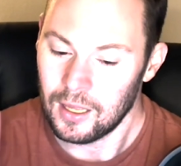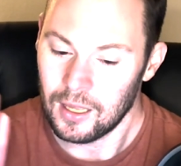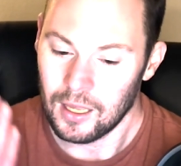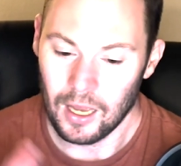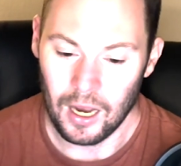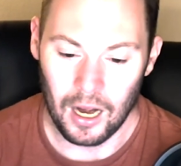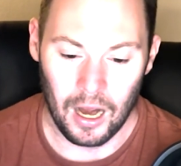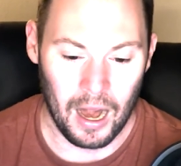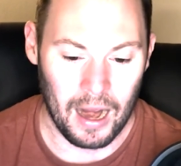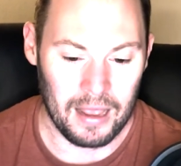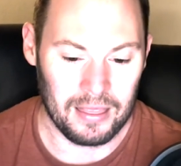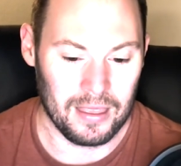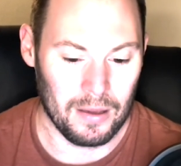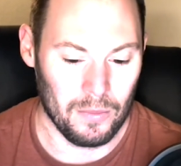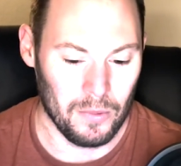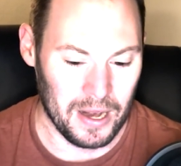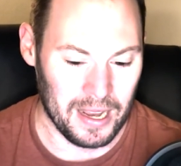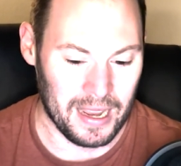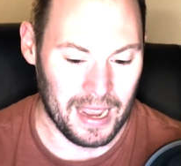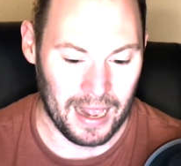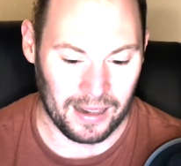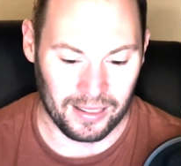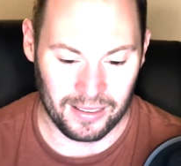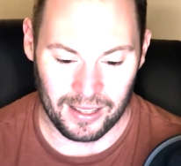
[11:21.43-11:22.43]
All right, then we
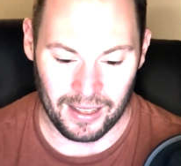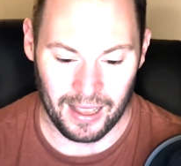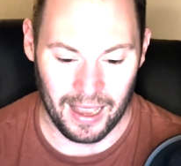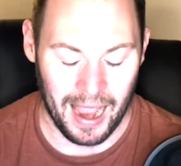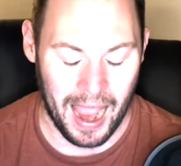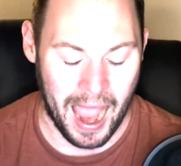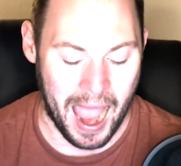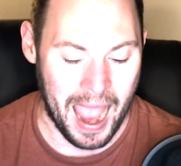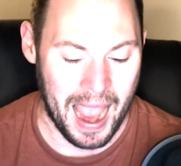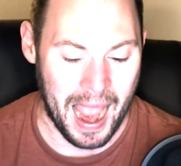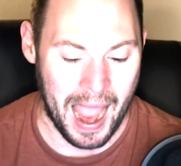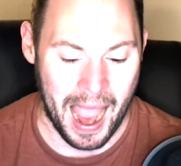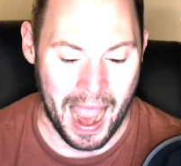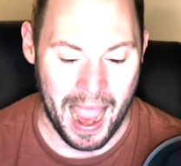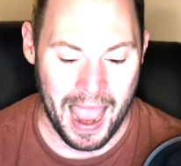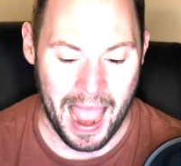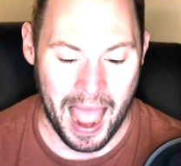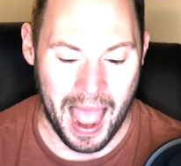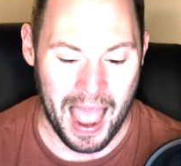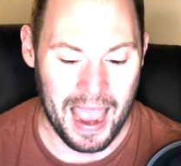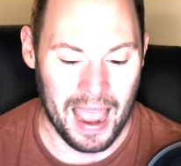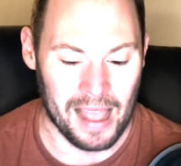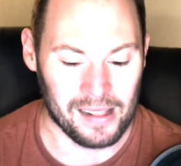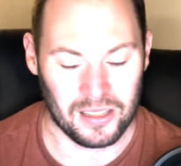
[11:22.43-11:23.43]
get to,
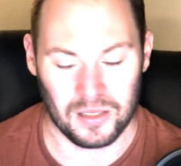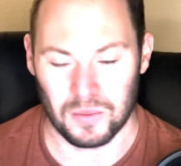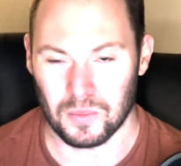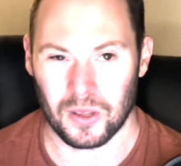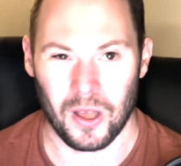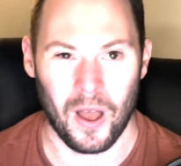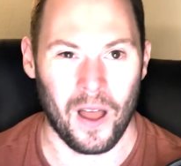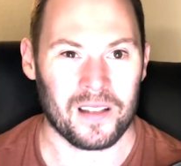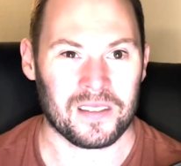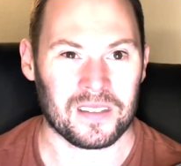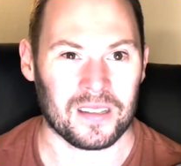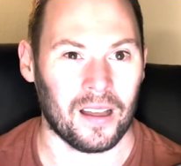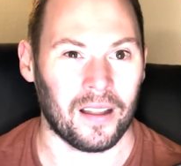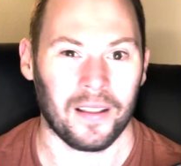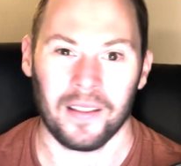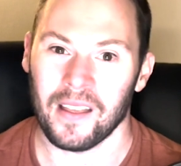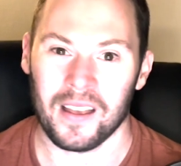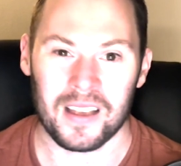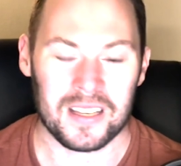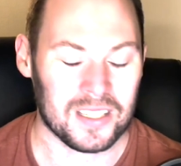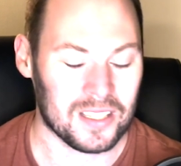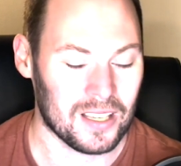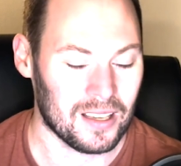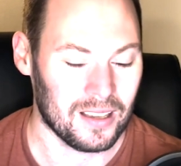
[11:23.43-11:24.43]
I got some thoughts on
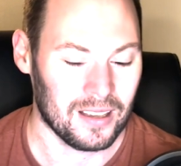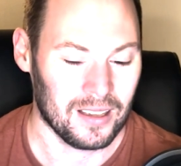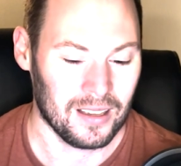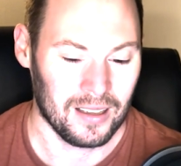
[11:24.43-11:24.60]
this,